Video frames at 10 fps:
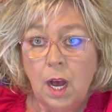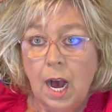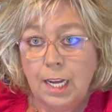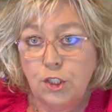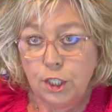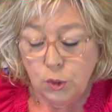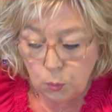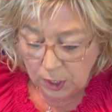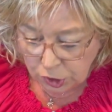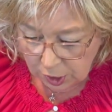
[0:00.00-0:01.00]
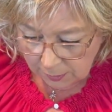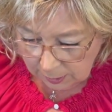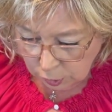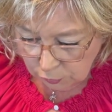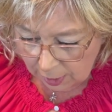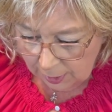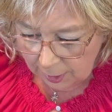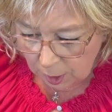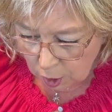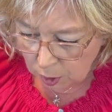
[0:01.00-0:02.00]
I just wish that this right
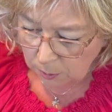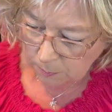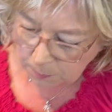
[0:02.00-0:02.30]
here